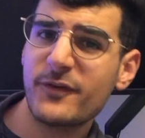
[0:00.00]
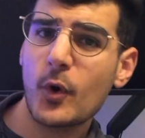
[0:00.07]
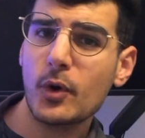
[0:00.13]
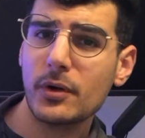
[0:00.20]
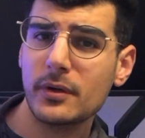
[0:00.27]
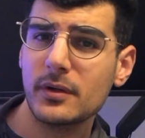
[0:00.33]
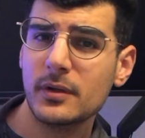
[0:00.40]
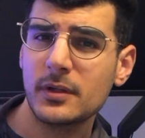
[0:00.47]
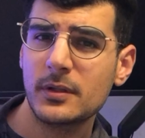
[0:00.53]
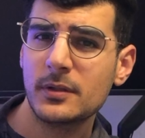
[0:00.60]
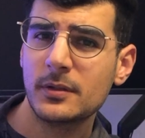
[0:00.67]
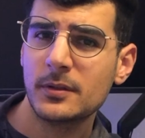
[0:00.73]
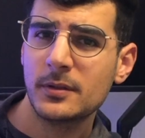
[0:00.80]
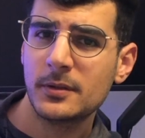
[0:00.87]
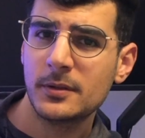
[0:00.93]
four,
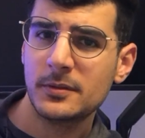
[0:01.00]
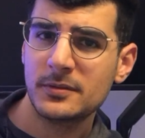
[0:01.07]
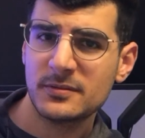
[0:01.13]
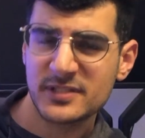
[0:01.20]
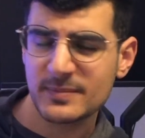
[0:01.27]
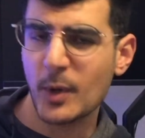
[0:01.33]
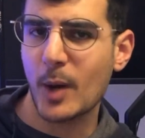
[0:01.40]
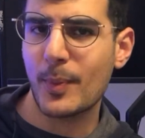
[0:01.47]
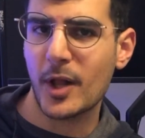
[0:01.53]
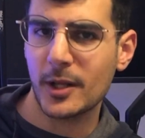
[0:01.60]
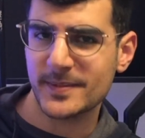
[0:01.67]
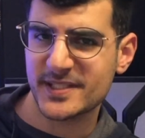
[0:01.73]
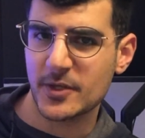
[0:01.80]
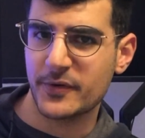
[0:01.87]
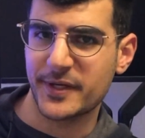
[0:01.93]
small polyp
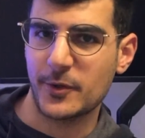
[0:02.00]
stony